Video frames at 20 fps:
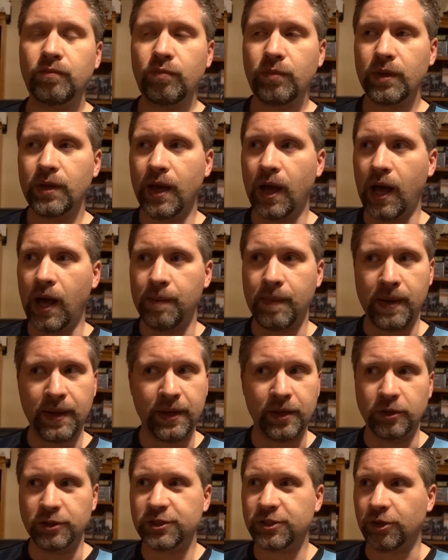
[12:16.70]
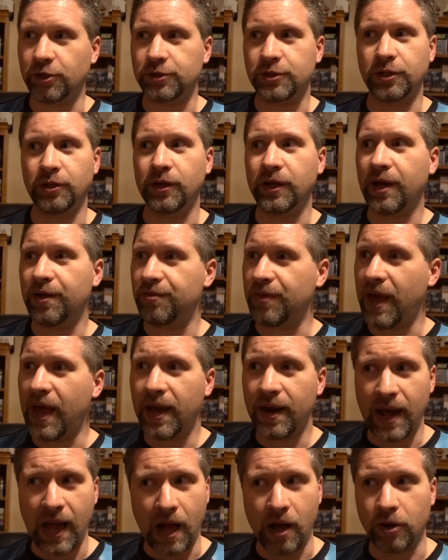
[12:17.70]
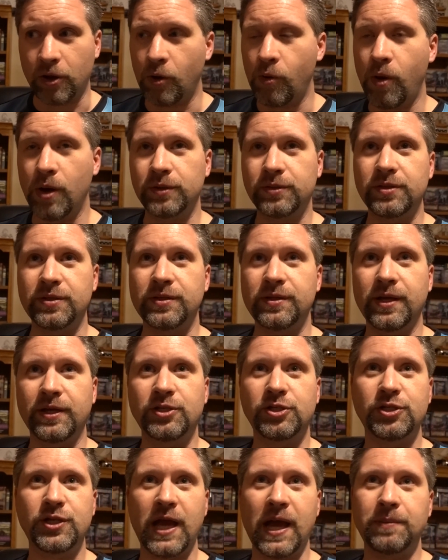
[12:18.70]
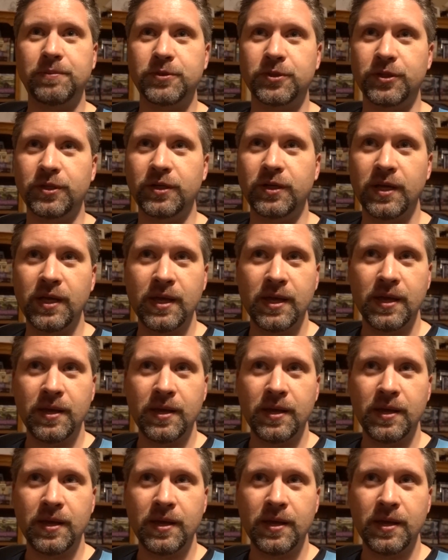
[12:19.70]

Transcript: He'll start to look at that. I'll go on to the next chapter.